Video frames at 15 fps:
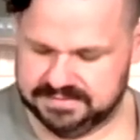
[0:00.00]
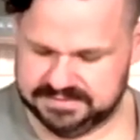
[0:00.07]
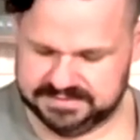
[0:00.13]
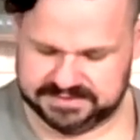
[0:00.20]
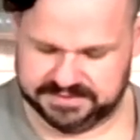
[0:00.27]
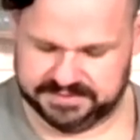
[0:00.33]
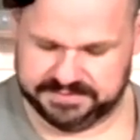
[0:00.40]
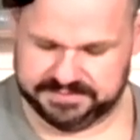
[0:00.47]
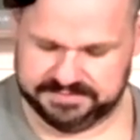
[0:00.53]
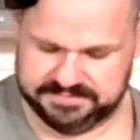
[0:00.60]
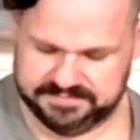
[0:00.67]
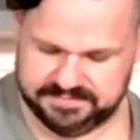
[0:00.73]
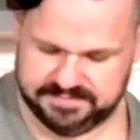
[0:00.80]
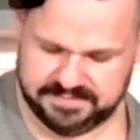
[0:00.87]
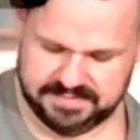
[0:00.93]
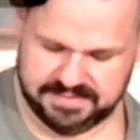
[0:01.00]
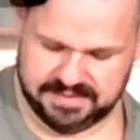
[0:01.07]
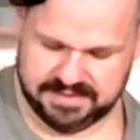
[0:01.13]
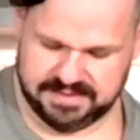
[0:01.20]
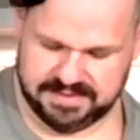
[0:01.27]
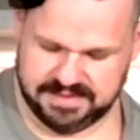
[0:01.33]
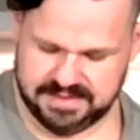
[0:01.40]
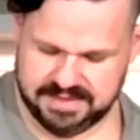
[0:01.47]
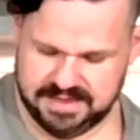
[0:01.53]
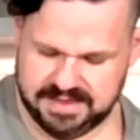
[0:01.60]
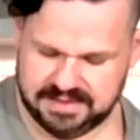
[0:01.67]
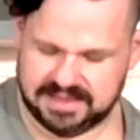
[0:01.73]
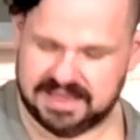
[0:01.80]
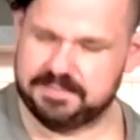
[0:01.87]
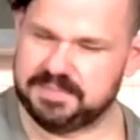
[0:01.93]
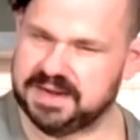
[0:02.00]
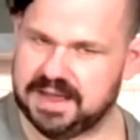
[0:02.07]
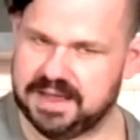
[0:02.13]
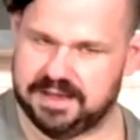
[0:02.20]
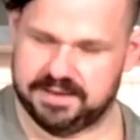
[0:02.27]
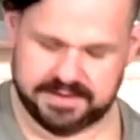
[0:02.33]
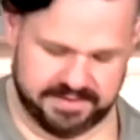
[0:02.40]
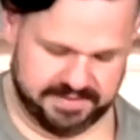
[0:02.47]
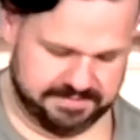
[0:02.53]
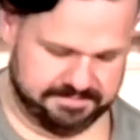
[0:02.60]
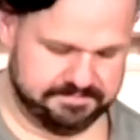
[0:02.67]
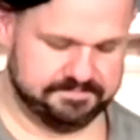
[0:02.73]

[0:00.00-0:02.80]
So keep an eye out on them.